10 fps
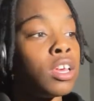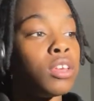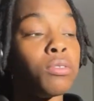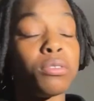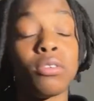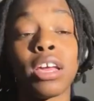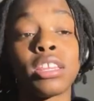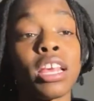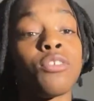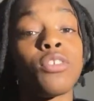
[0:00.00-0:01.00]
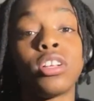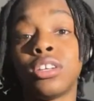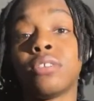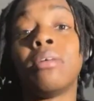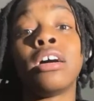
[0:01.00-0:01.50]
You have to have
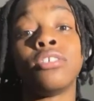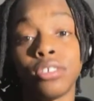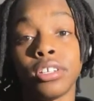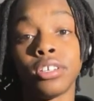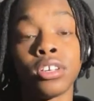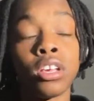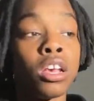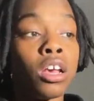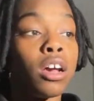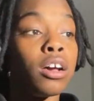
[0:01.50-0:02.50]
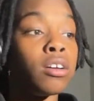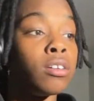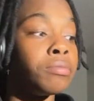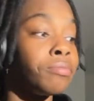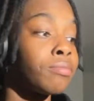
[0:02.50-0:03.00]
clear boundaries.
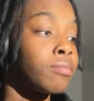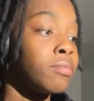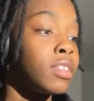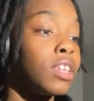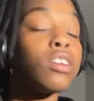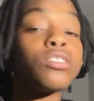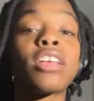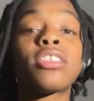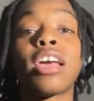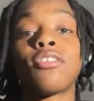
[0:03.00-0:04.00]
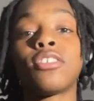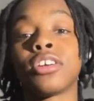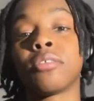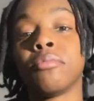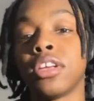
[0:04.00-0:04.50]
Um, you also have to have clear
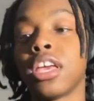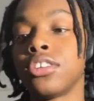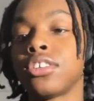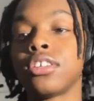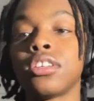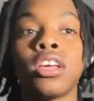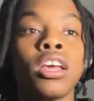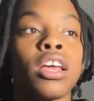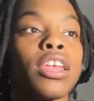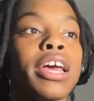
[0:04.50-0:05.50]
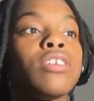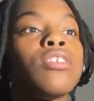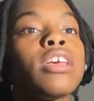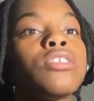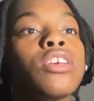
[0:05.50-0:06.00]
communication. Like you
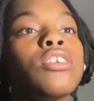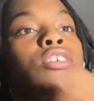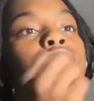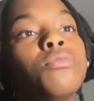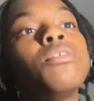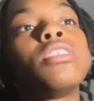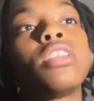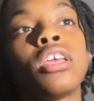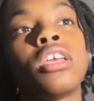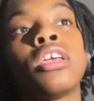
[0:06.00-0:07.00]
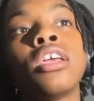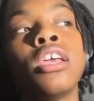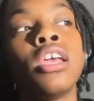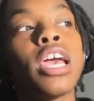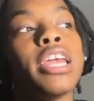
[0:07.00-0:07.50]
can't say you're gonna do one thing
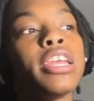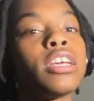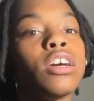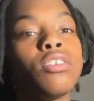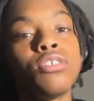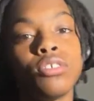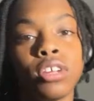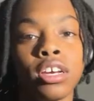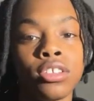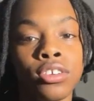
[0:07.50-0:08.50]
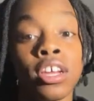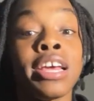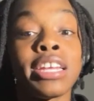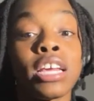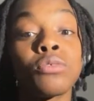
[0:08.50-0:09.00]
and then go do the other.
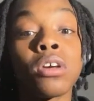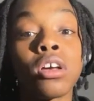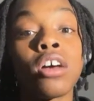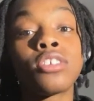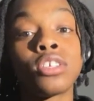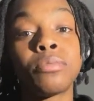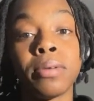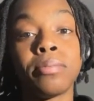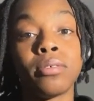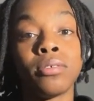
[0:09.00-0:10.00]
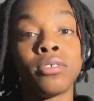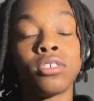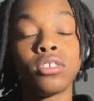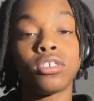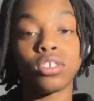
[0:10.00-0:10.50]
That's what causes people
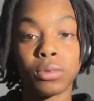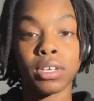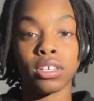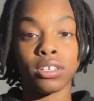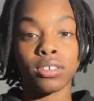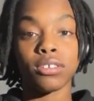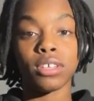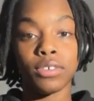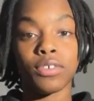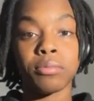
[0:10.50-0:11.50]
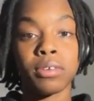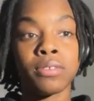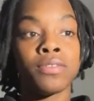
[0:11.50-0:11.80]
to tweak. You feel me?